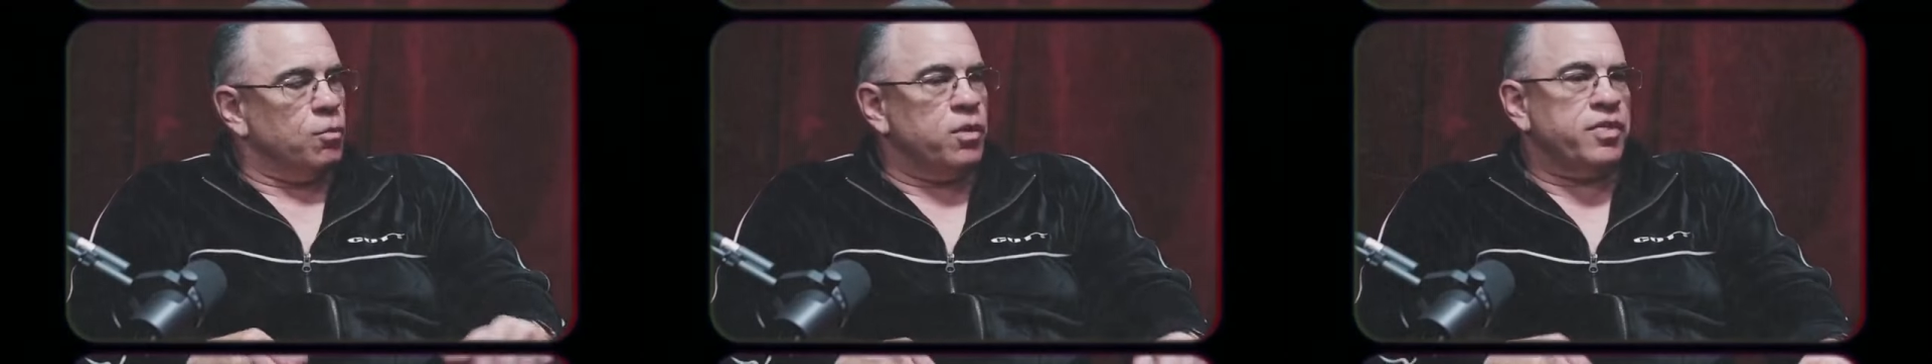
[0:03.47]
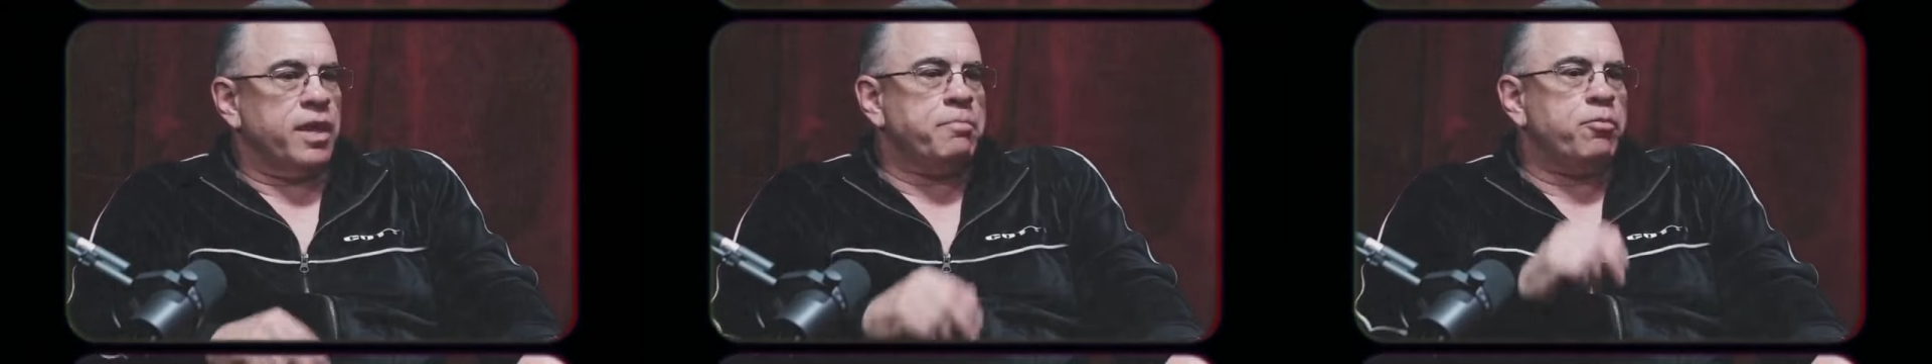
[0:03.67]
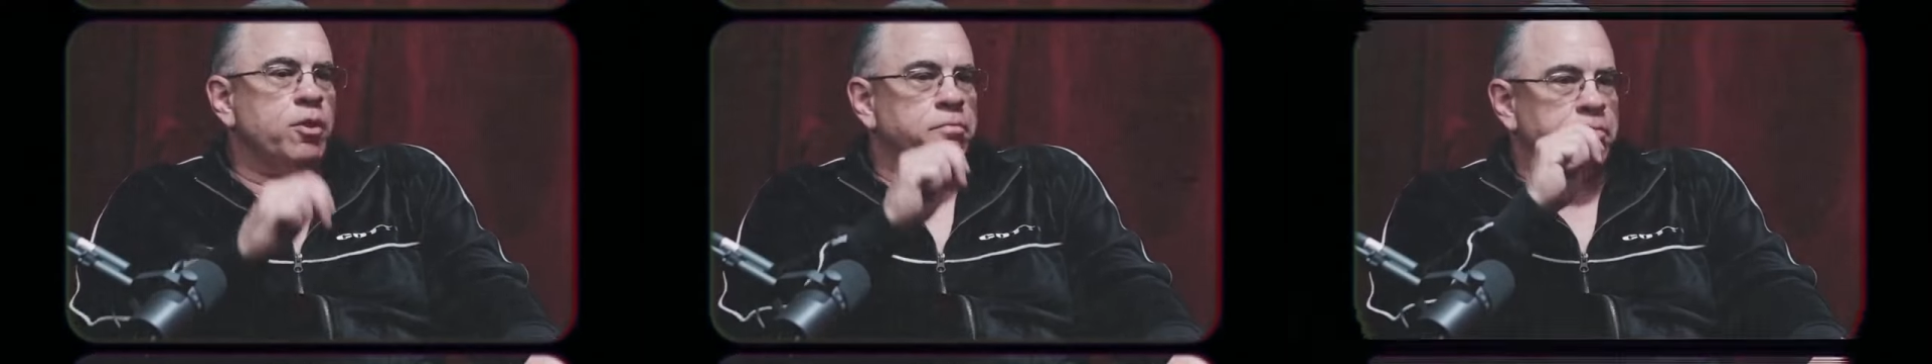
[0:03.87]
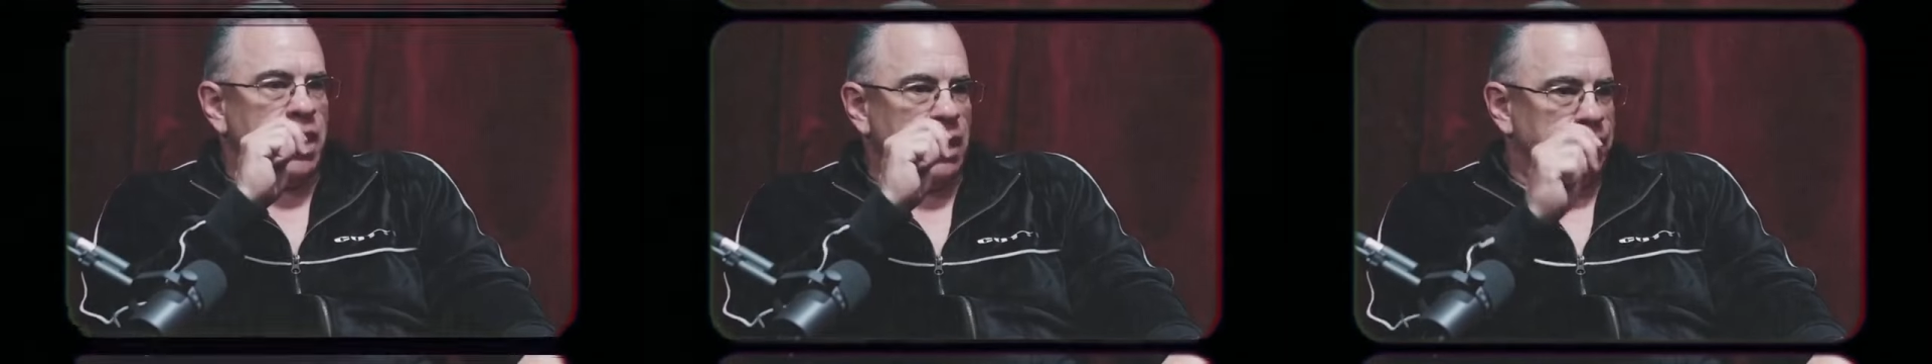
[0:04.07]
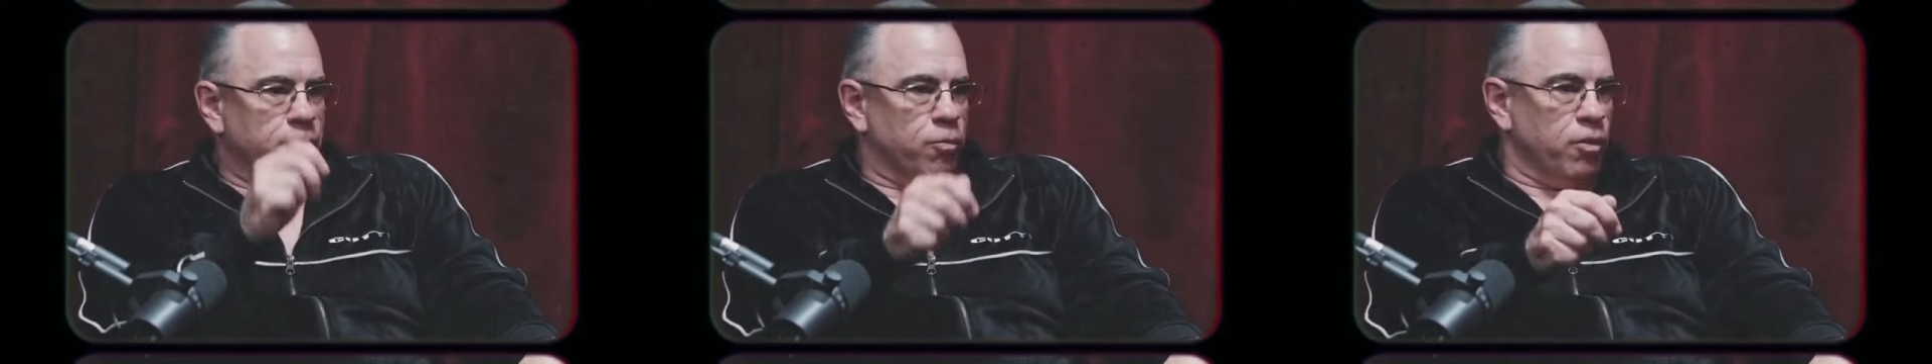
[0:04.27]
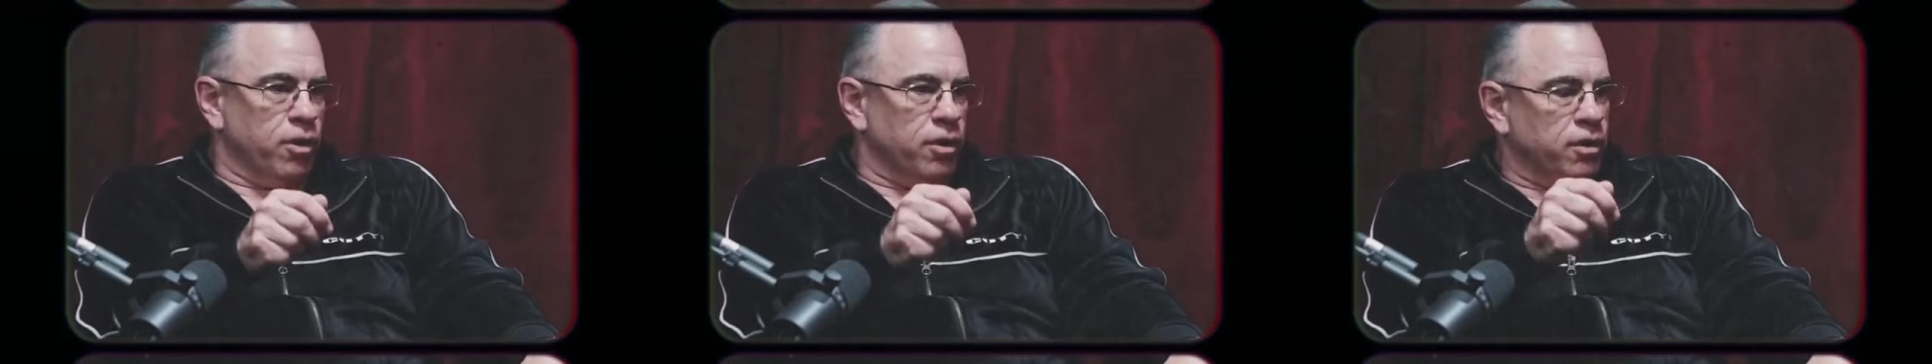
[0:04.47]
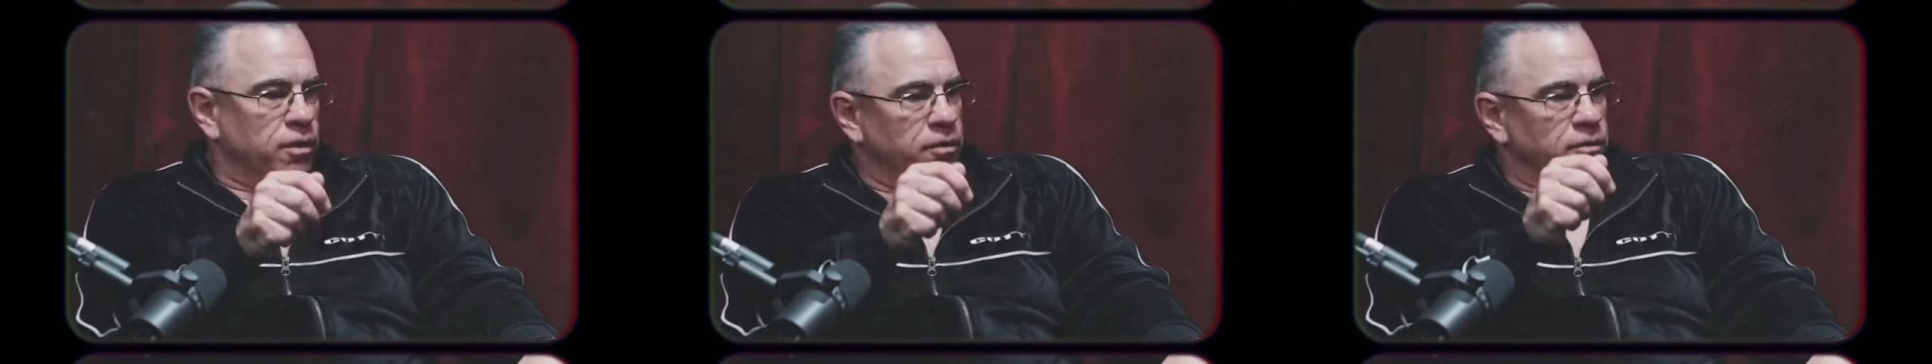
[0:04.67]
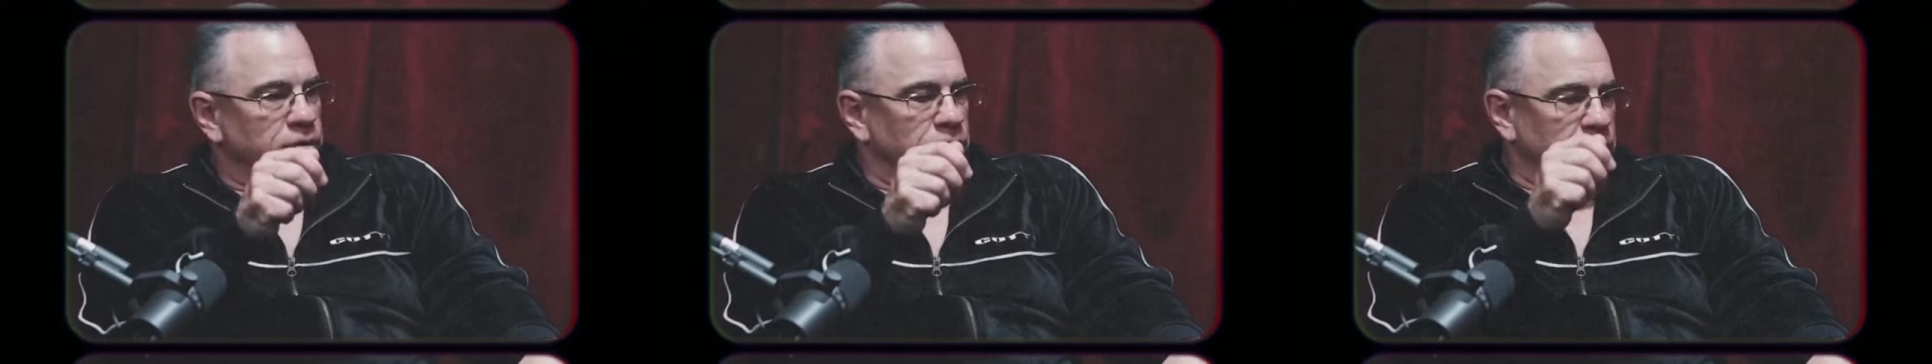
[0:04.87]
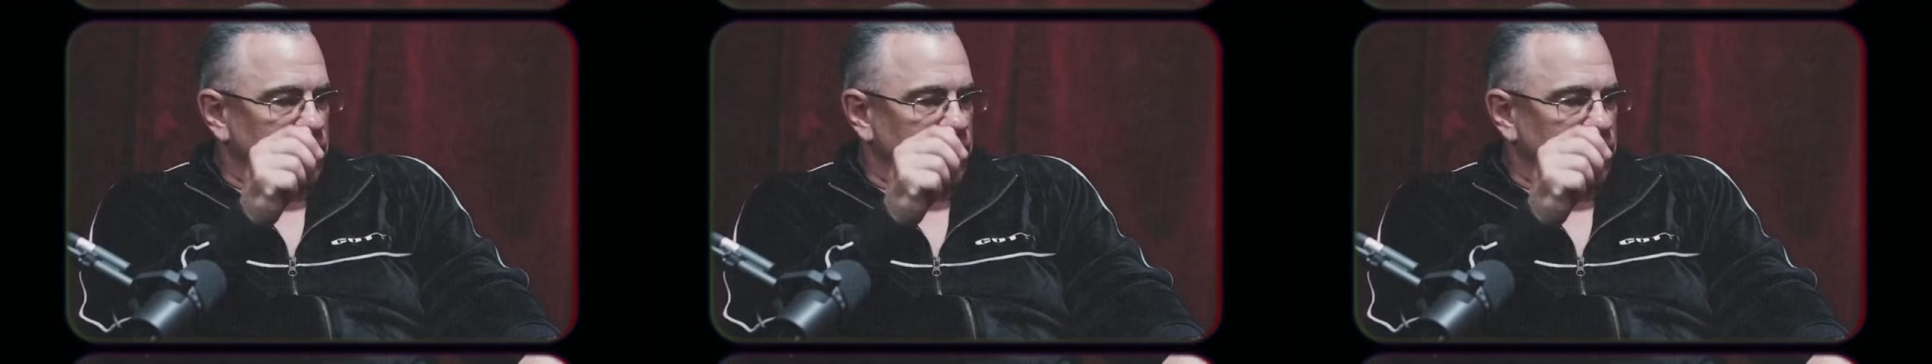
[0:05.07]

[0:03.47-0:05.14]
where they put paperwork. The